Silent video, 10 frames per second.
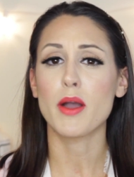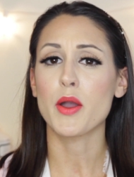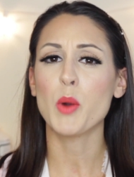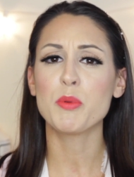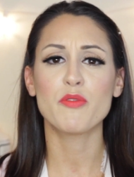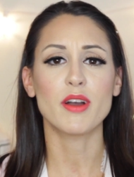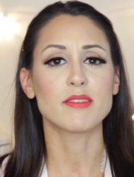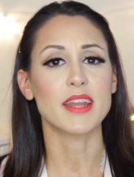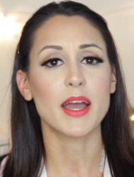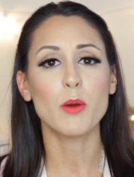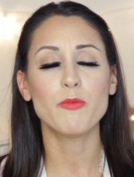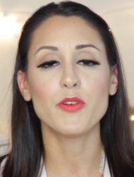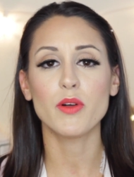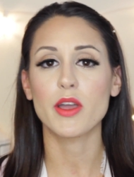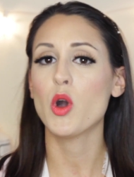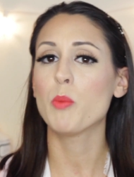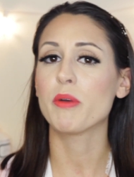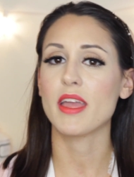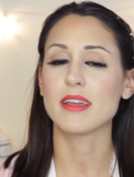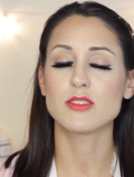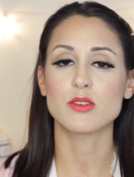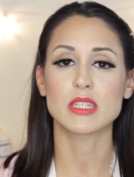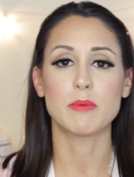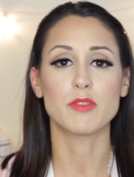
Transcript: I hope you found it helpful. I hope it answered some